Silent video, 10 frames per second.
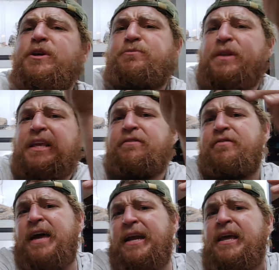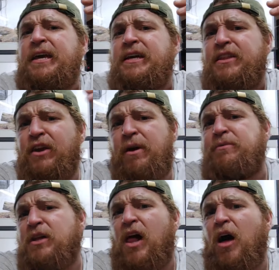always believed that the
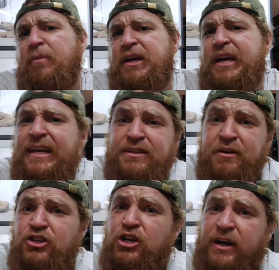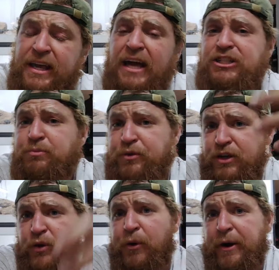reptile hobby is eventually going to catch up with
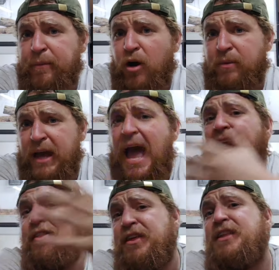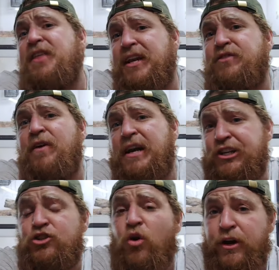the aquarium hobby. And I think that it's finally
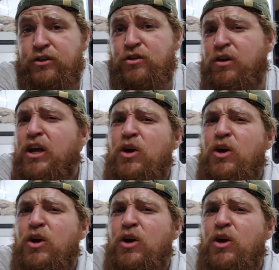starting to.